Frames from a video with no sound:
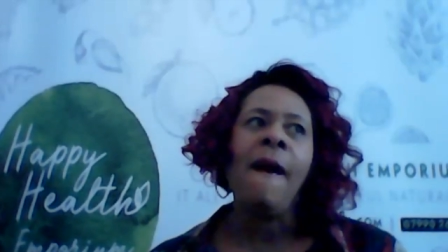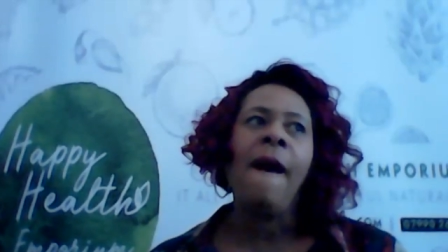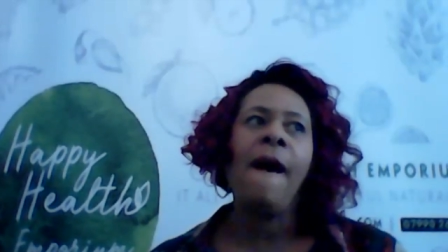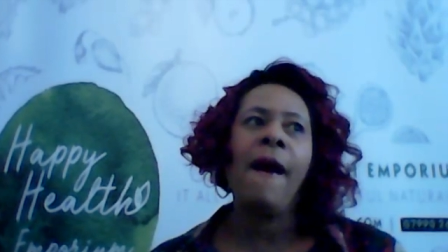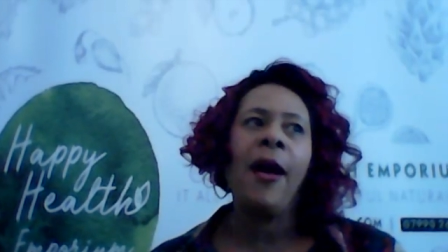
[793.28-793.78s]

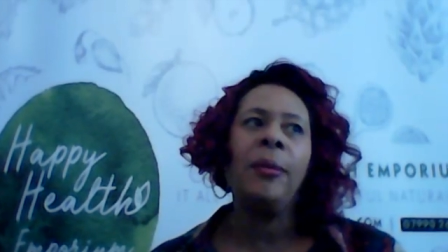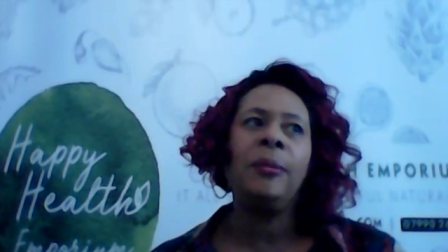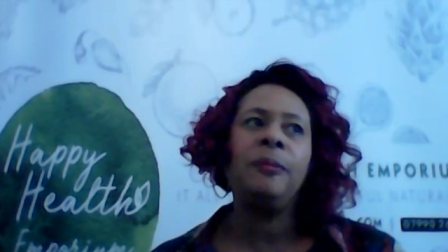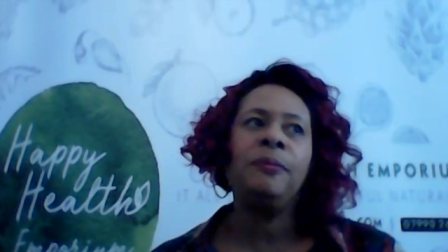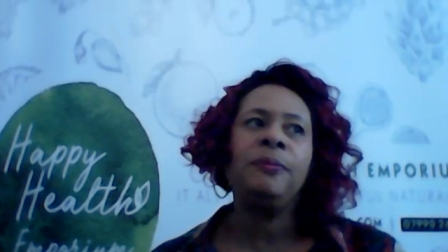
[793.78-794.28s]

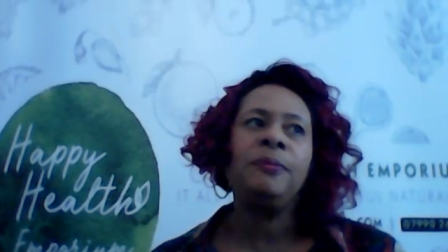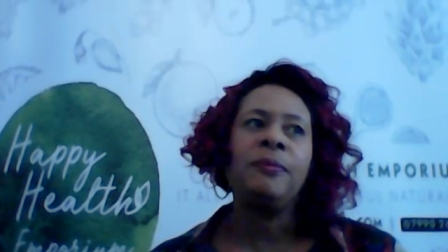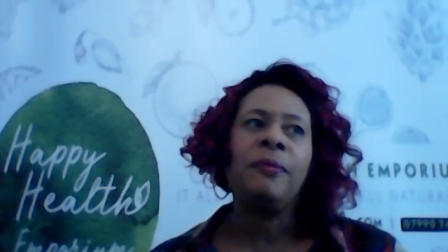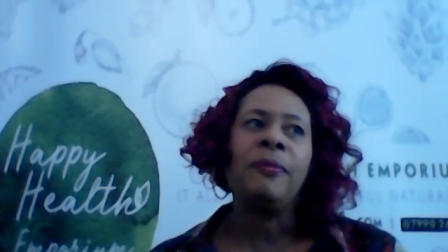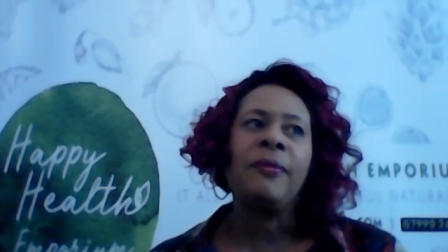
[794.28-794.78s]

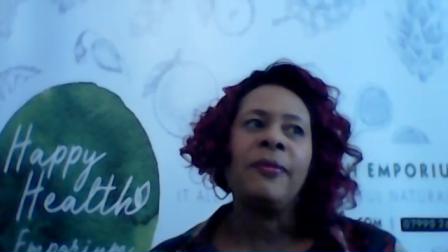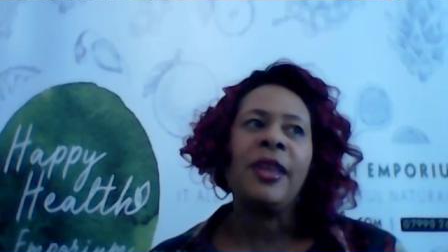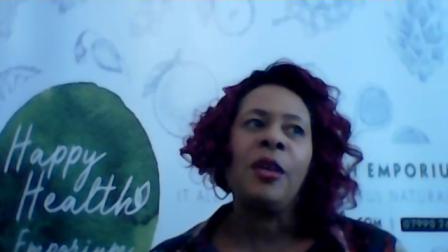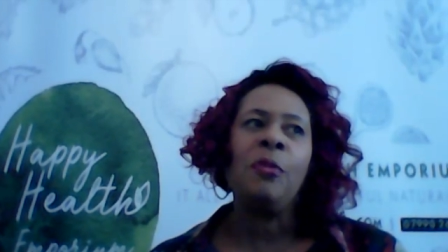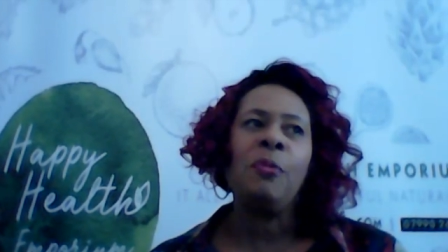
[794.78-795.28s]

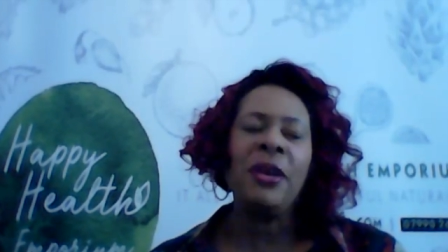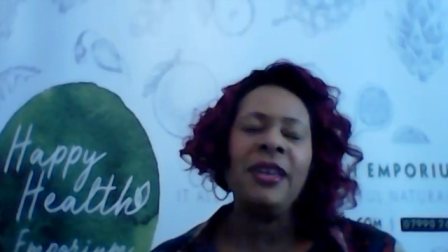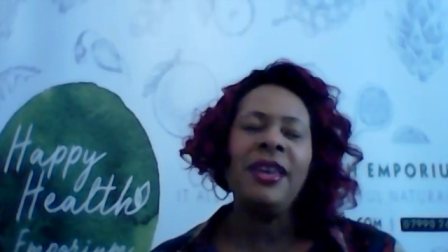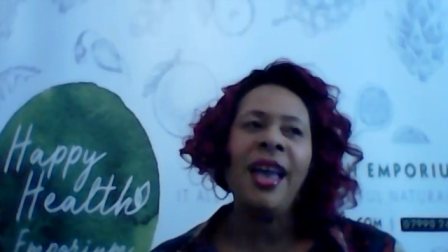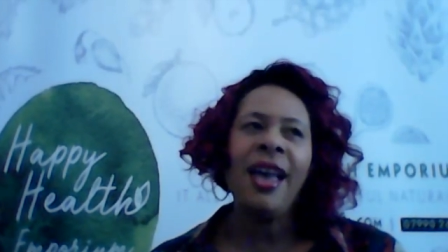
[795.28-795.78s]
But
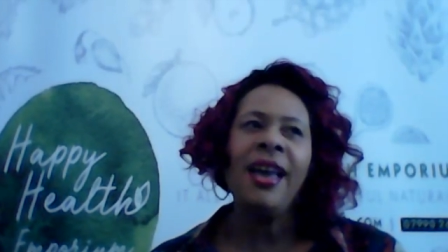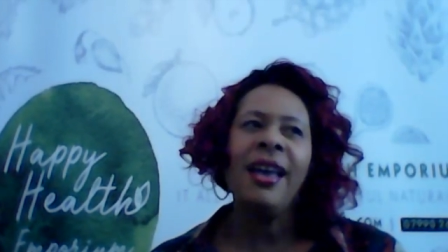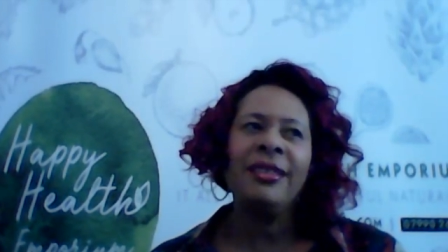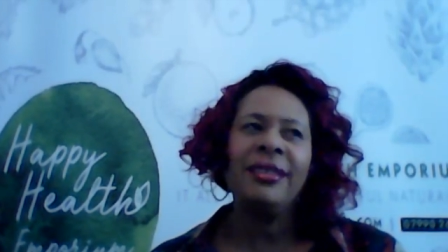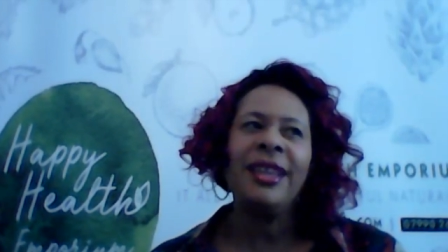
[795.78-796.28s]

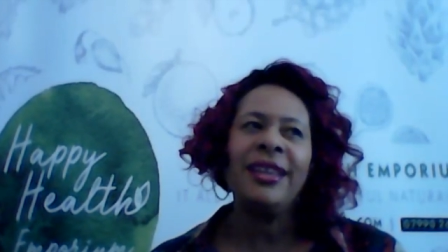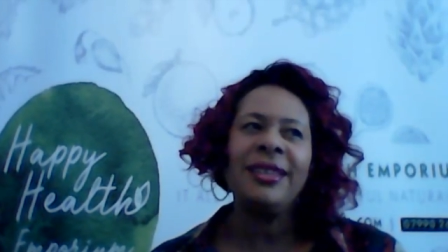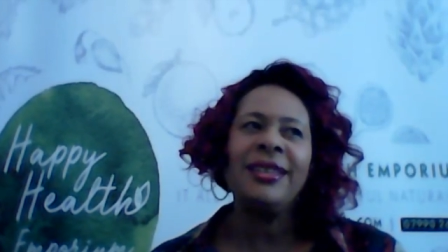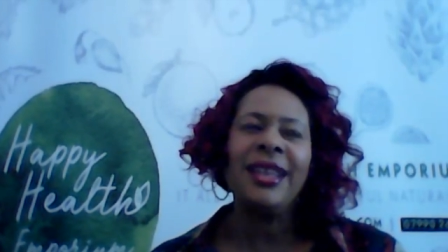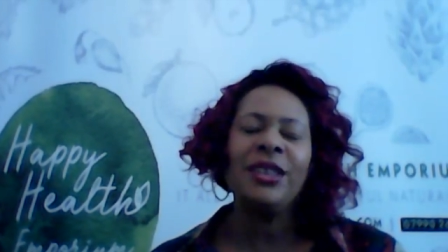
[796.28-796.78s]
yeah,
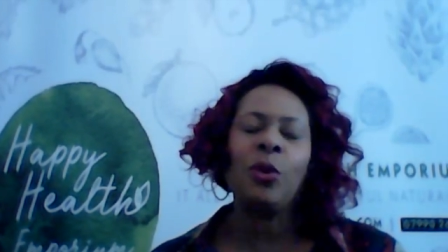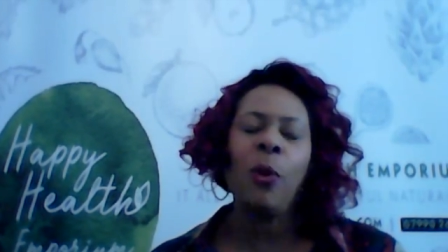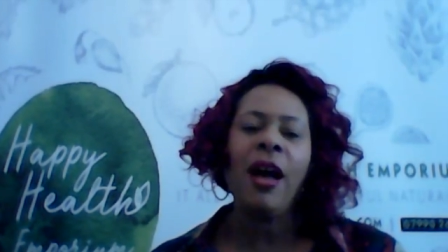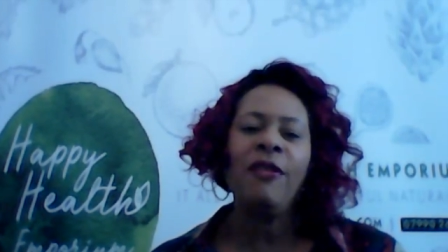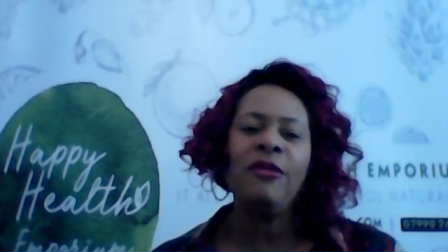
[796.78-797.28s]
there's
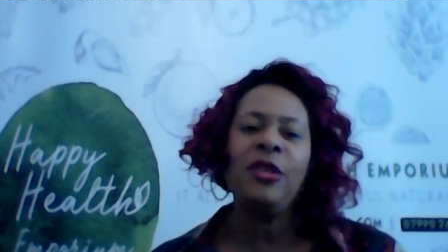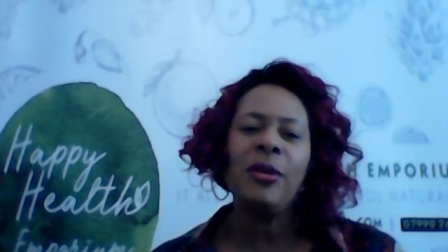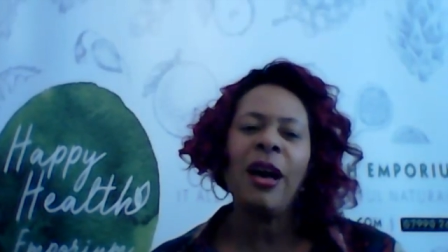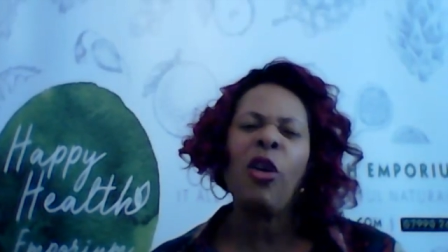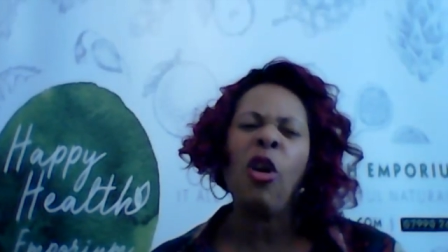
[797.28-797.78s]
quite a few.
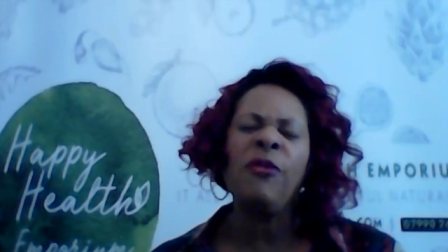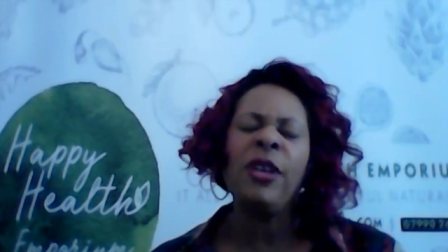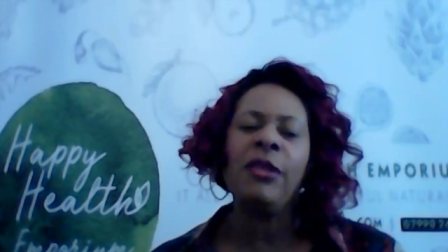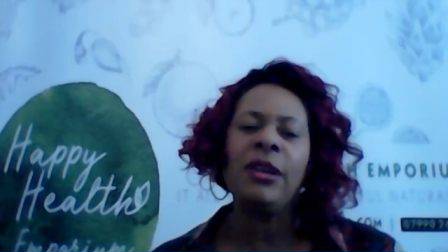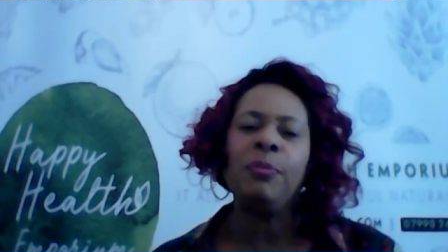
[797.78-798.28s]
I've got a
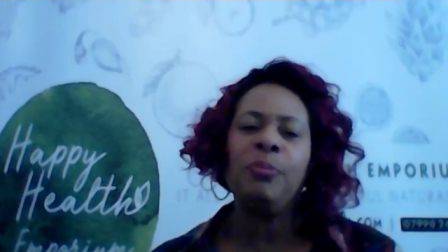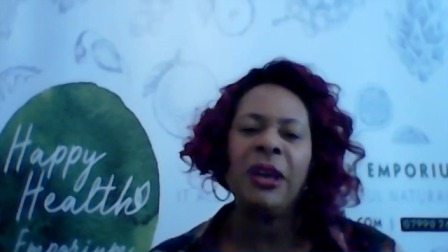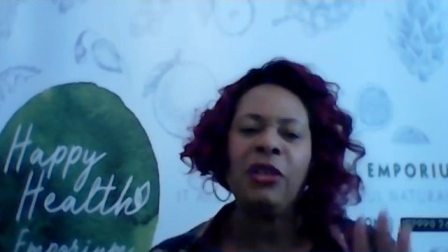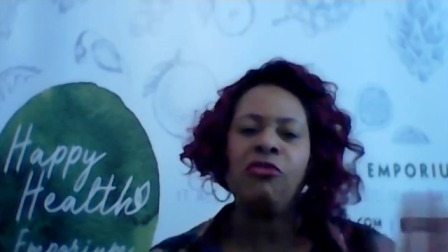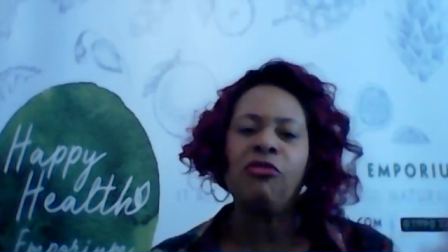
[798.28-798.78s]
very
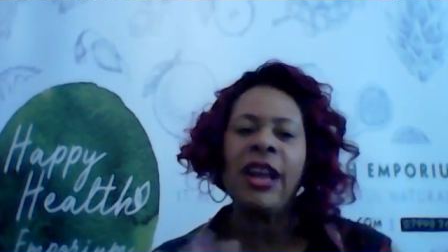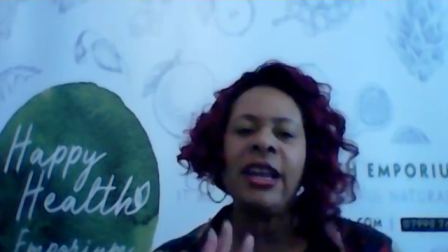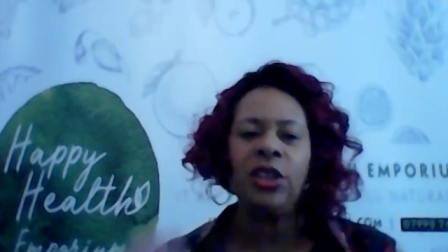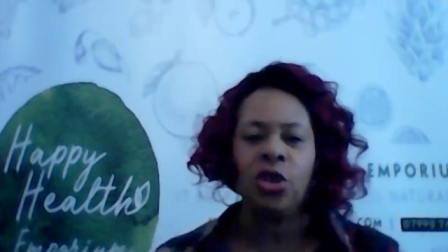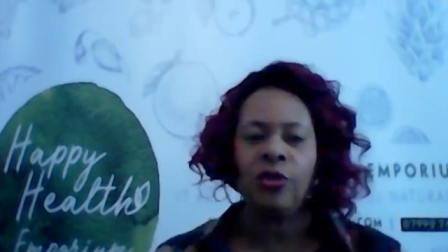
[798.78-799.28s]
big
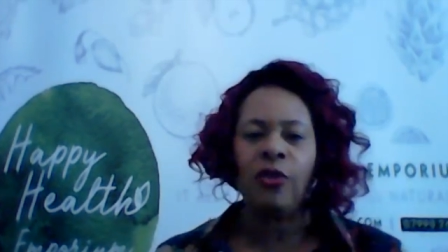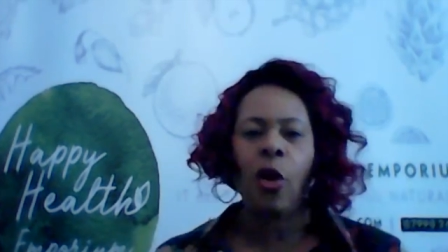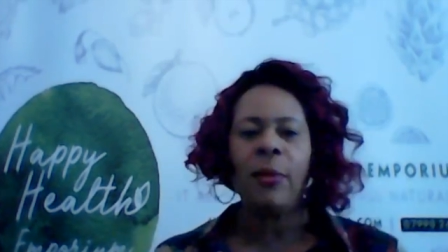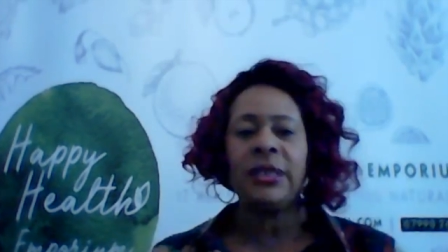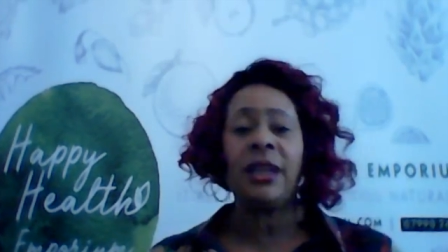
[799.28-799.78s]
range of
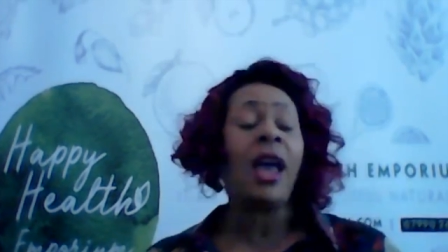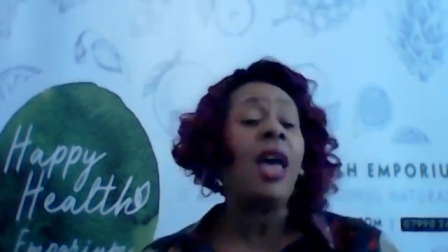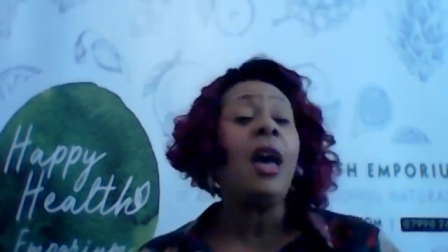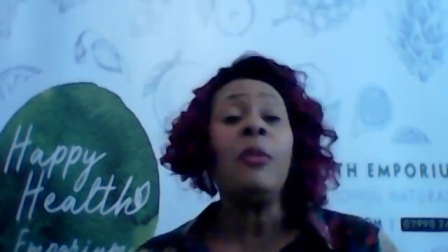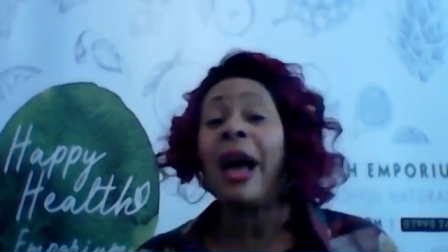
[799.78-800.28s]
comics I like.
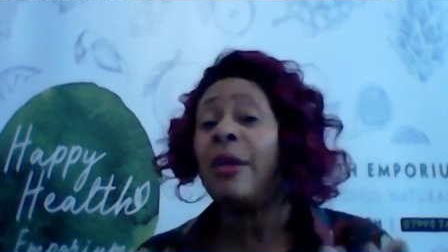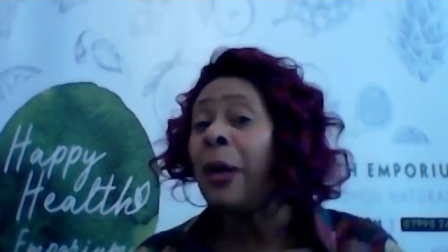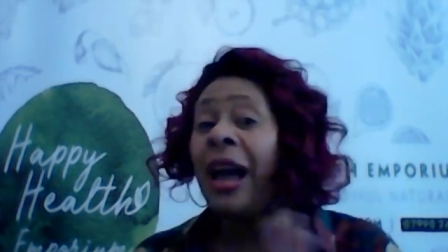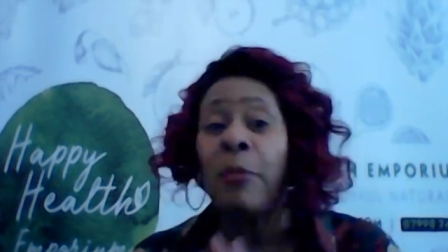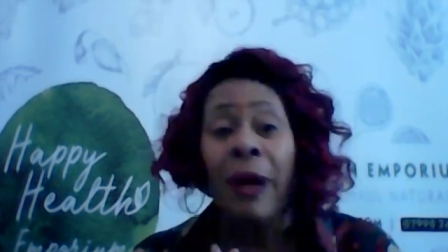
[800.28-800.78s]

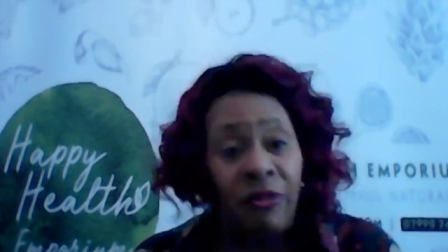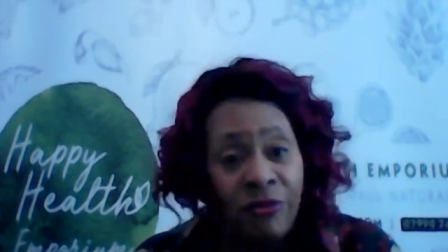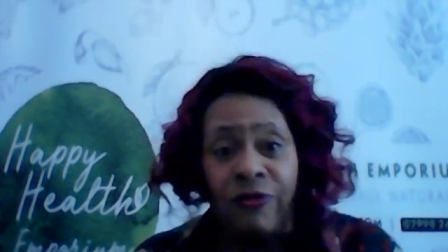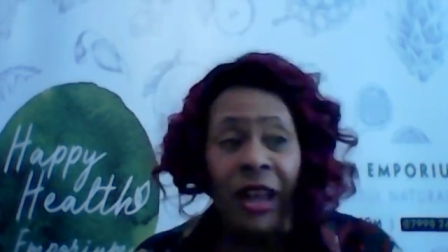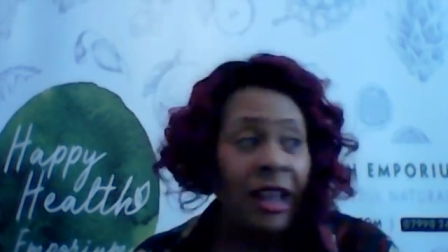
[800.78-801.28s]
But my
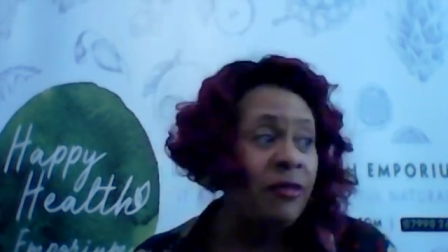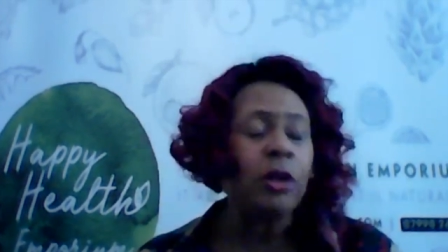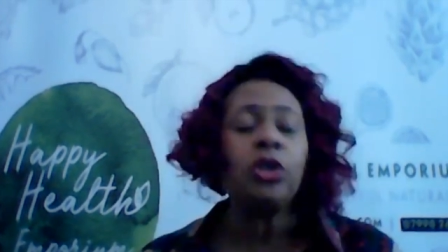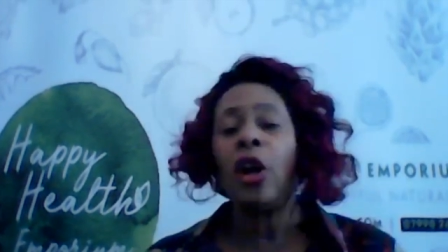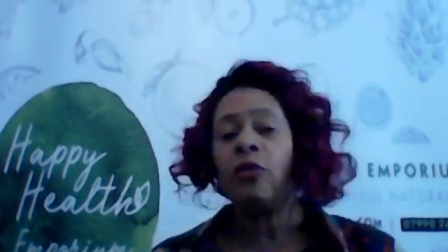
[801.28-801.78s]
favorite,
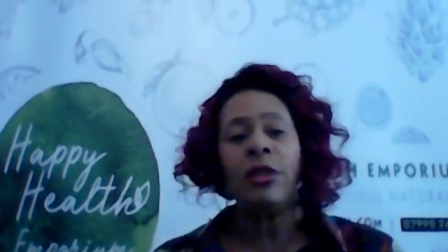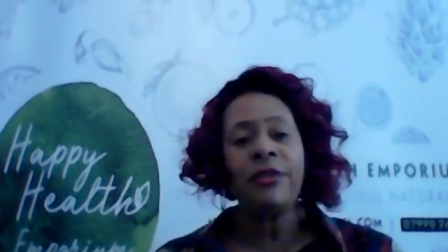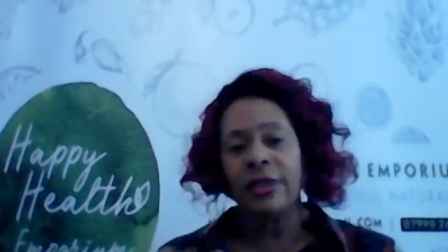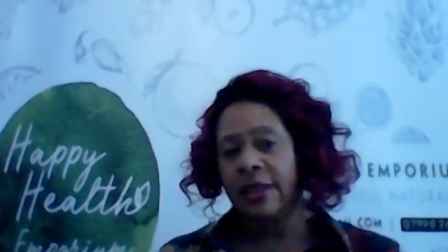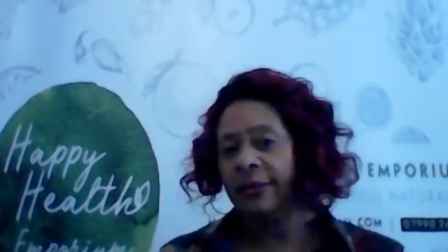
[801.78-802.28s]
Joan
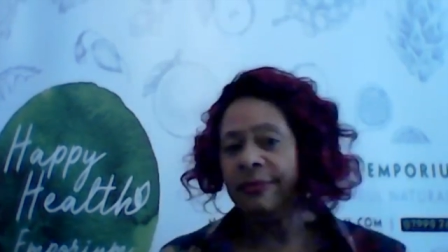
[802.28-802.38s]
Rivers.